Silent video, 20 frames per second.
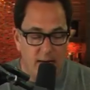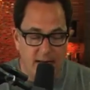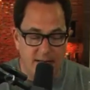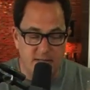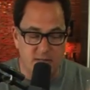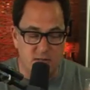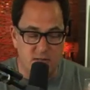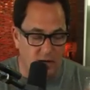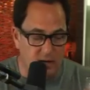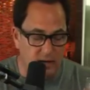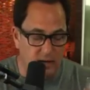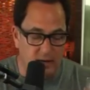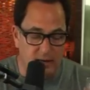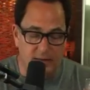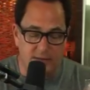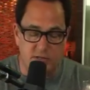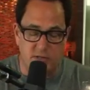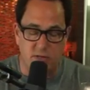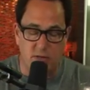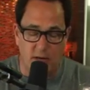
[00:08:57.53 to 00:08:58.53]
it's not,
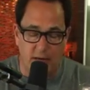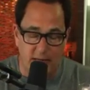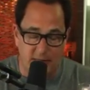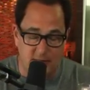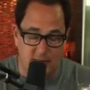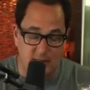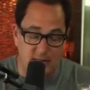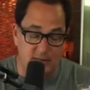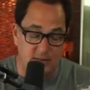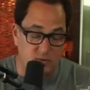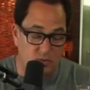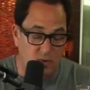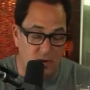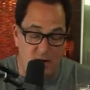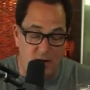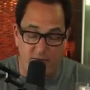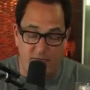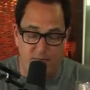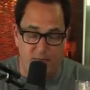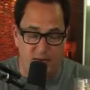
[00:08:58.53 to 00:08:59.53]
it's not, it's, it's
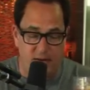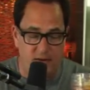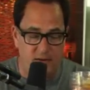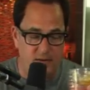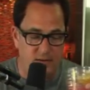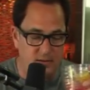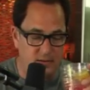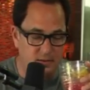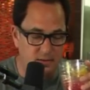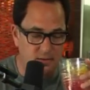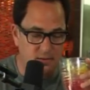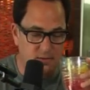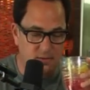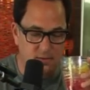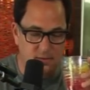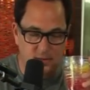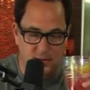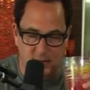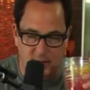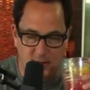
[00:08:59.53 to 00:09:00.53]
rough, but
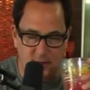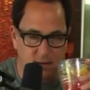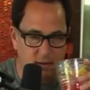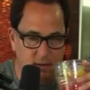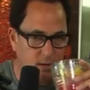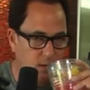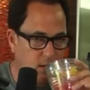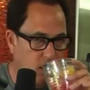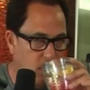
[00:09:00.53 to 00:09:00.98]
kicking?